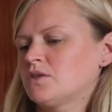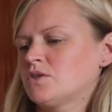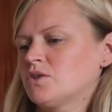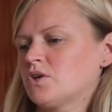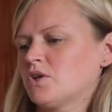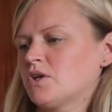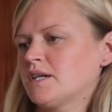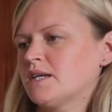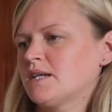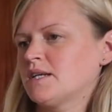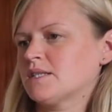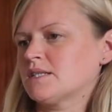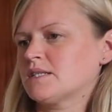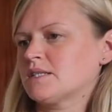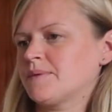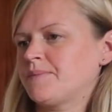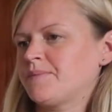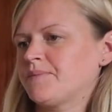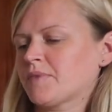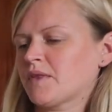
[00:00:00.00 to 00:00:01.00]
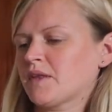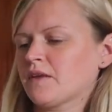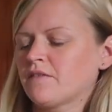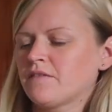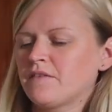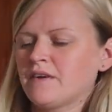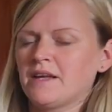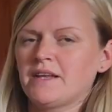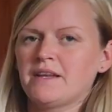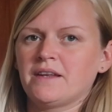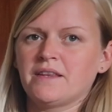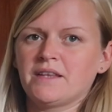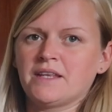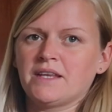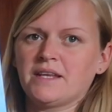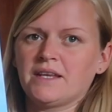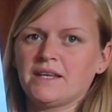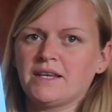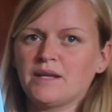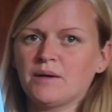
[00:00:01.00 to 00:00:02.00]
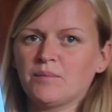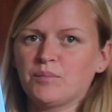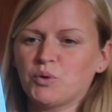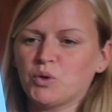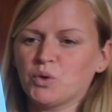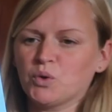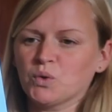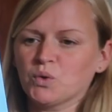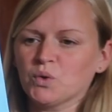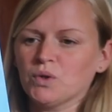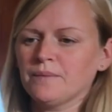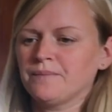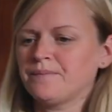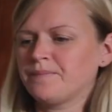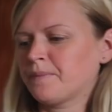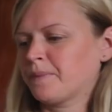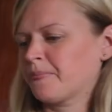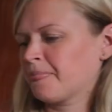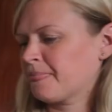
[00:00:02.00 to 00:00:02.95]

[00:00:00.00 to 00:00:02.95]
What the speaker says: toys for in the pool.